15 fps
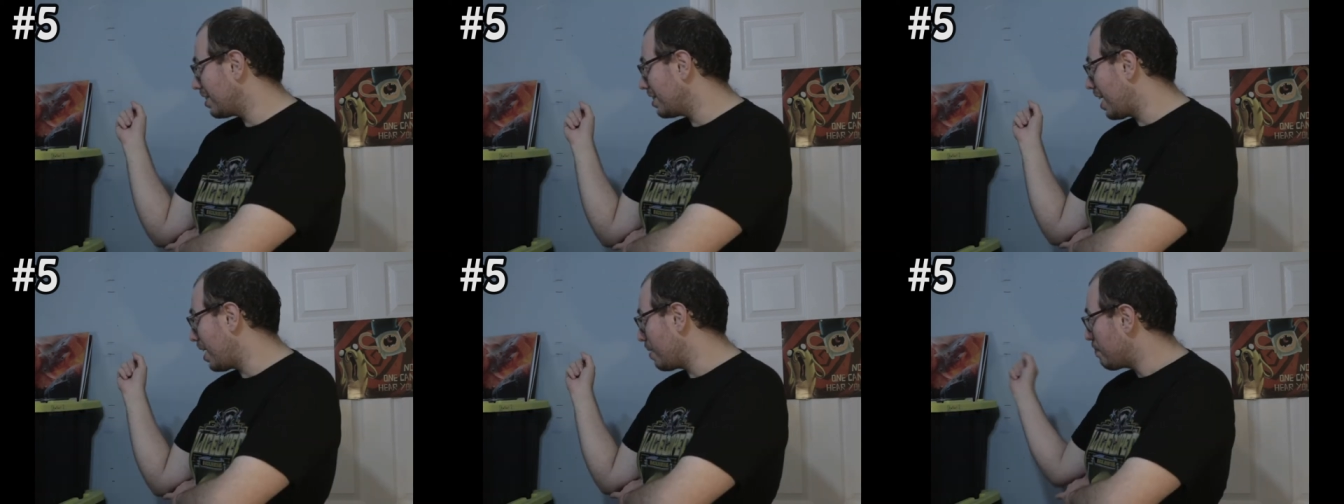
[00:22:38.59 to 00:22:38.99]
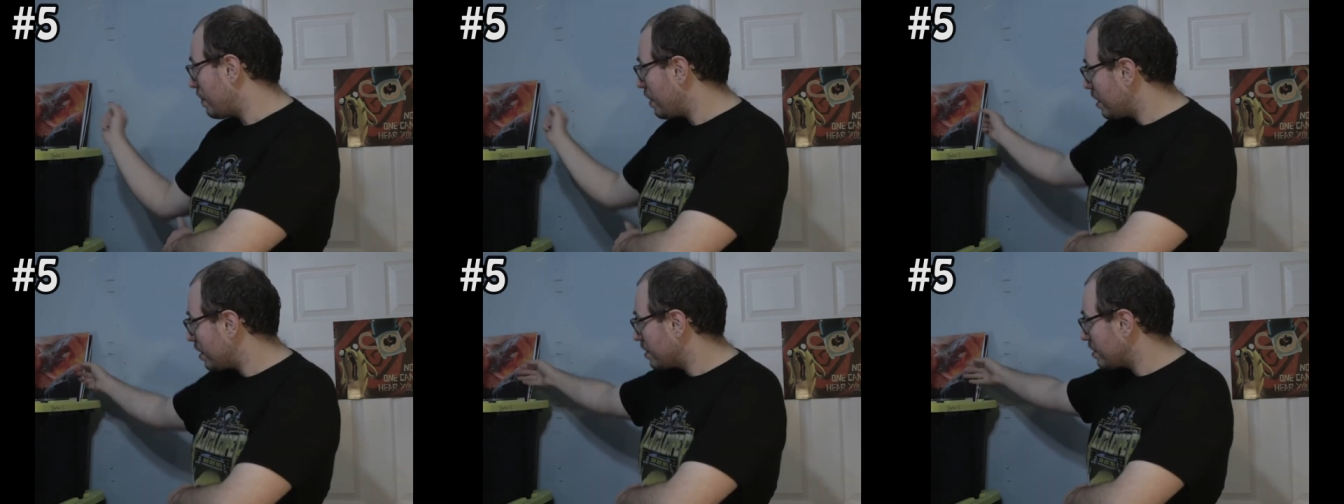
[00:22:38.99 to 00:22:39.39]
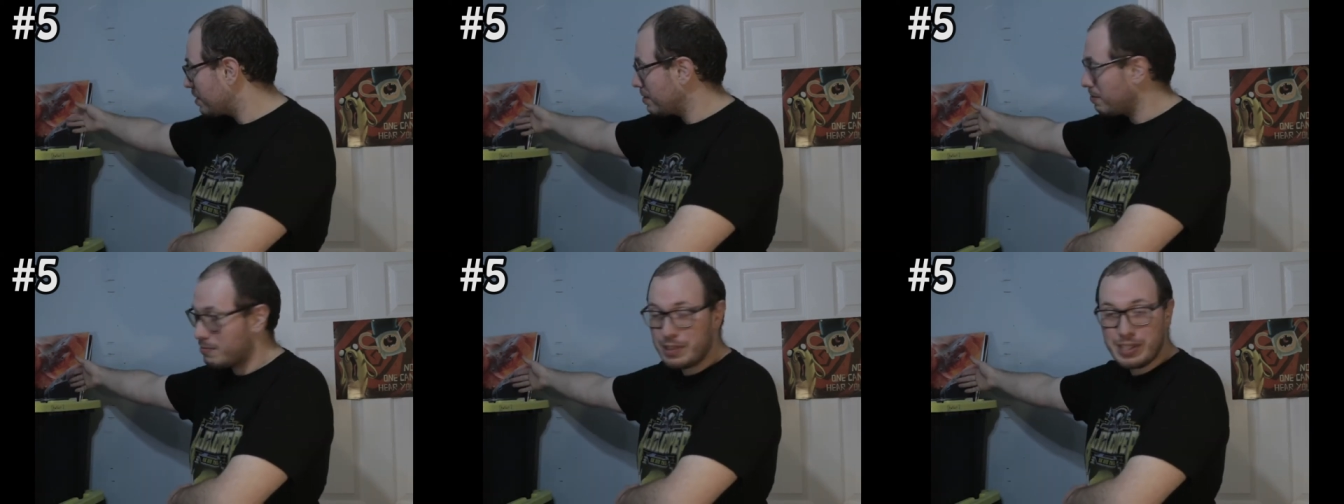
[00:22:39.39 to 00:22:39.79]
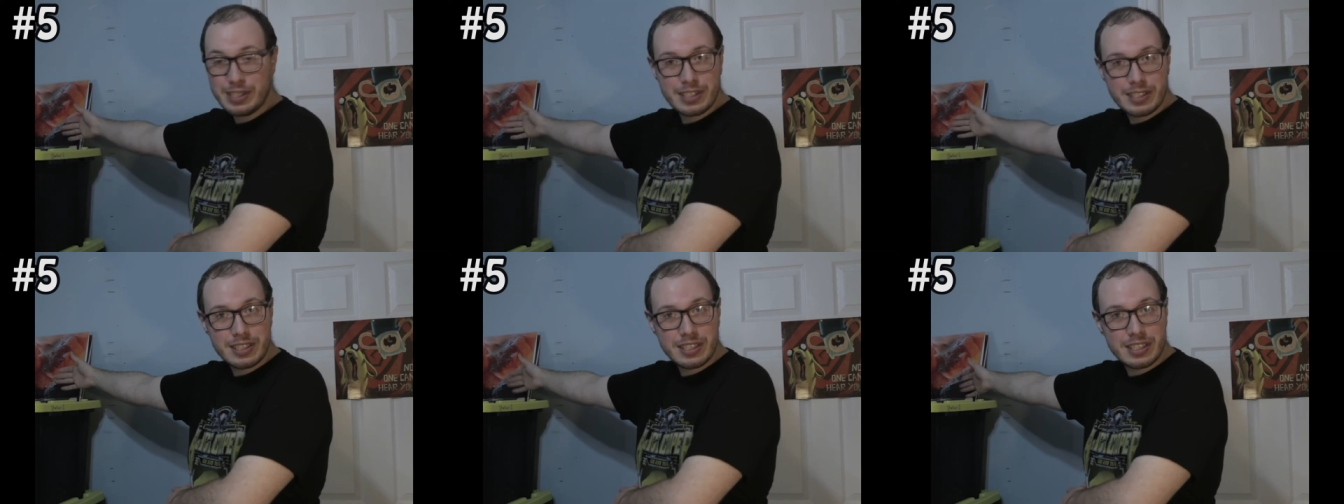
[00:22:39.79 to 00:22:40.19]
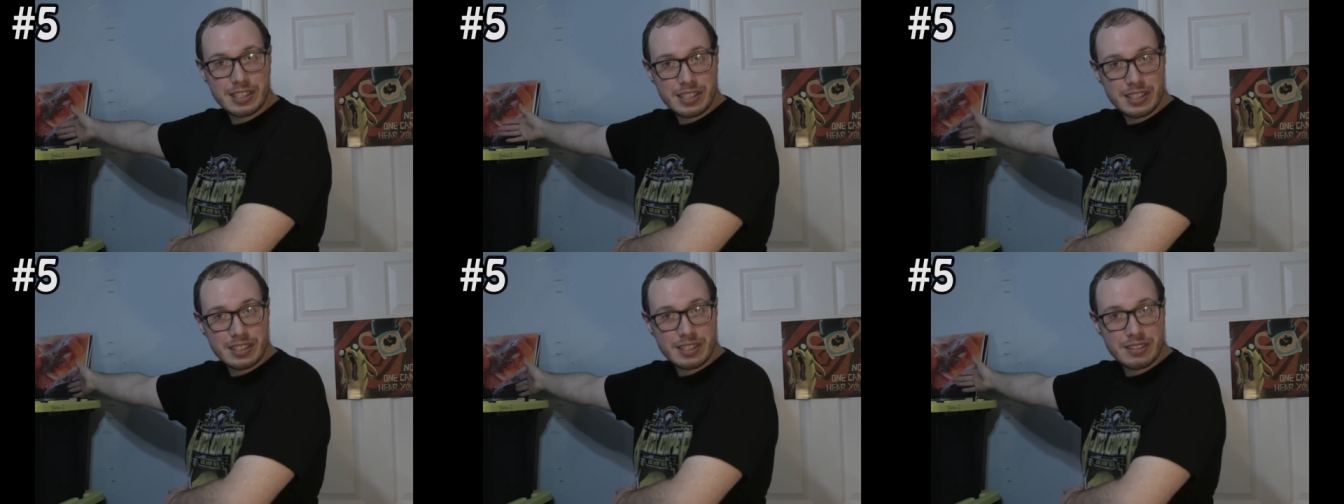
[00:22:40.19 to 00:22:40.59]
I bought
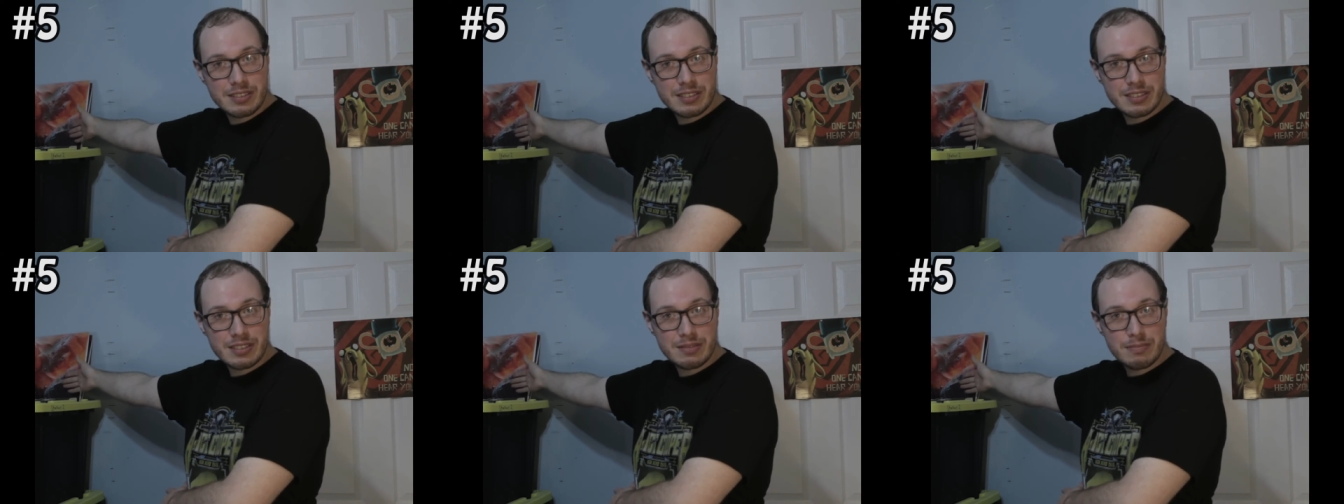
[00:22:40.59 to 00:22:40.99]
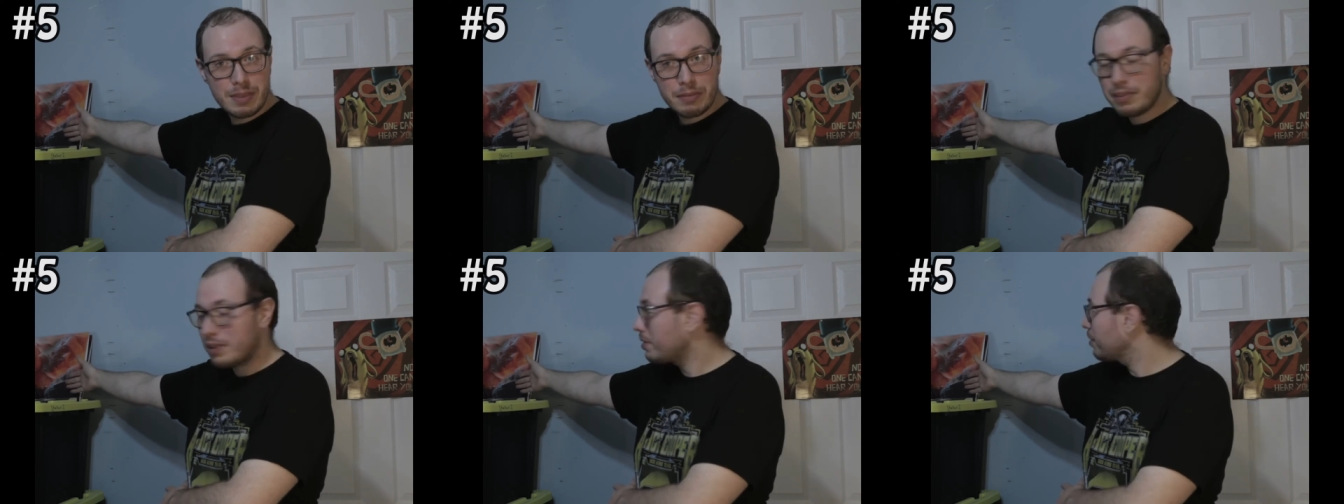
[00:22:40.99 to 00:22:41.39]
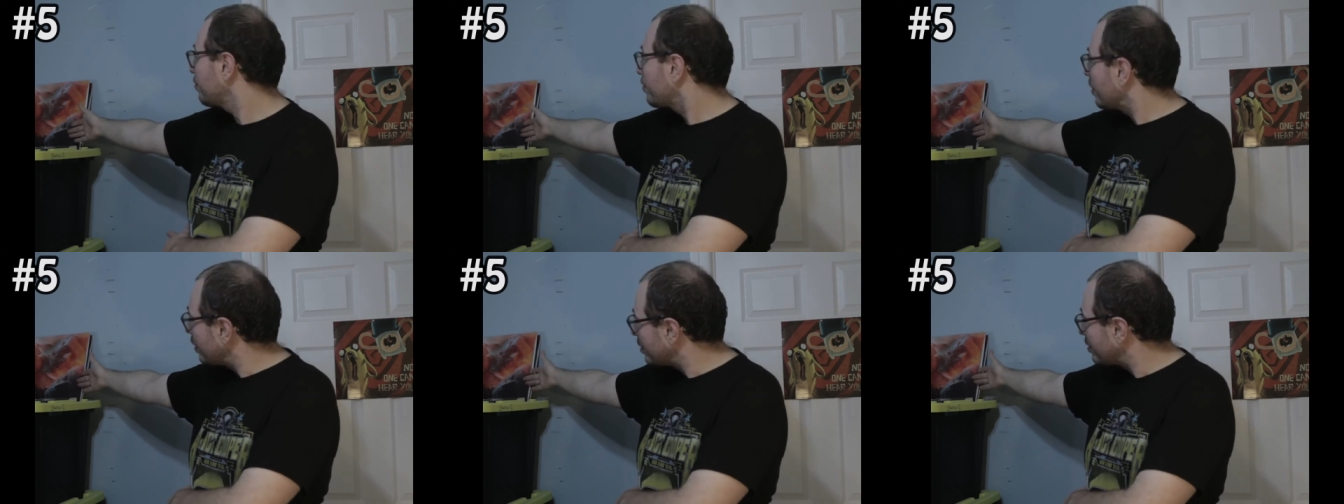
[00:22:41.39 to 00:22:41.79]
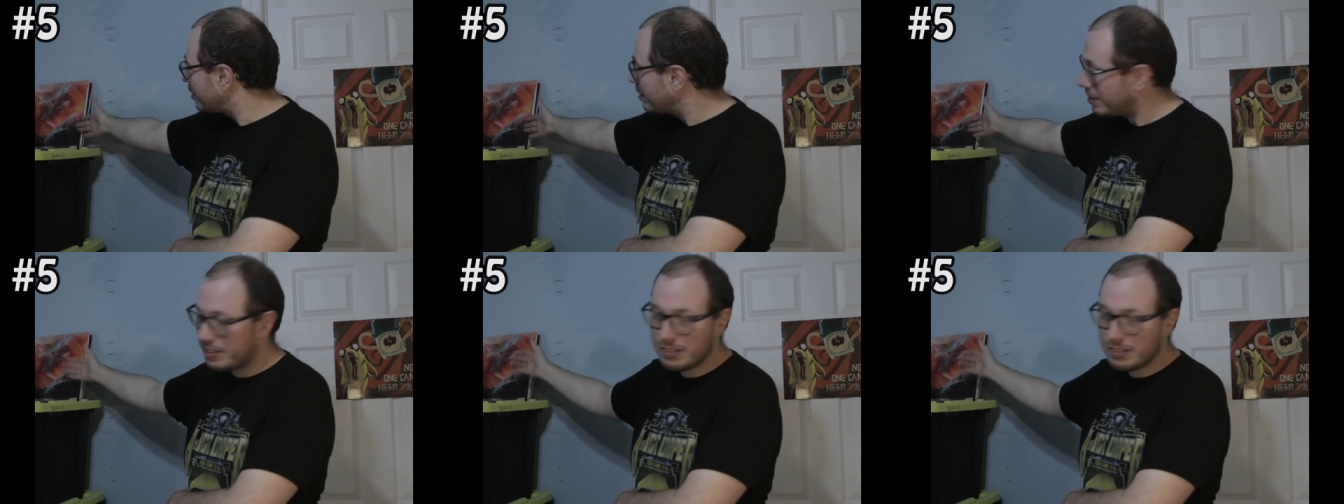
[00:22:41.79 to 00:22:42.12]
recently my very first